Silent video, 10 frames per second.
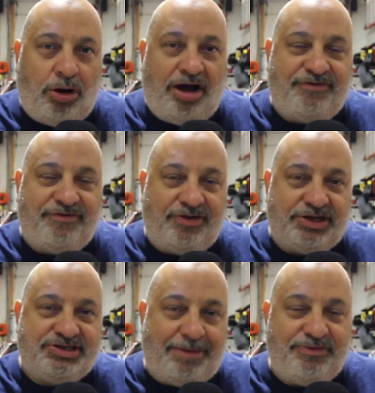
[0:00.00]
off on the
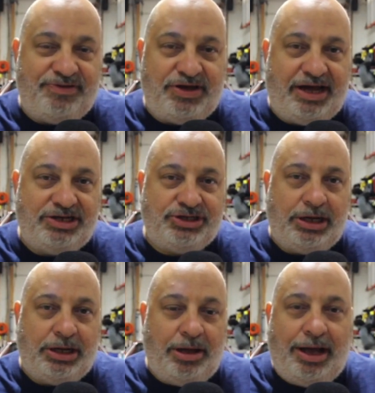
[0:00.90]
top of the engine,
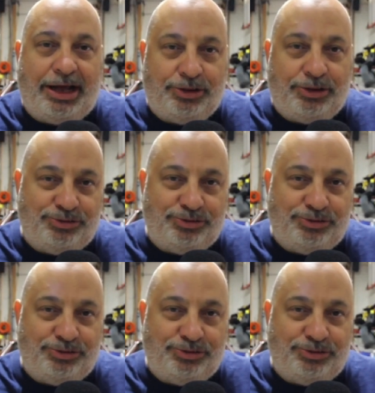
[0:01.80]
I lose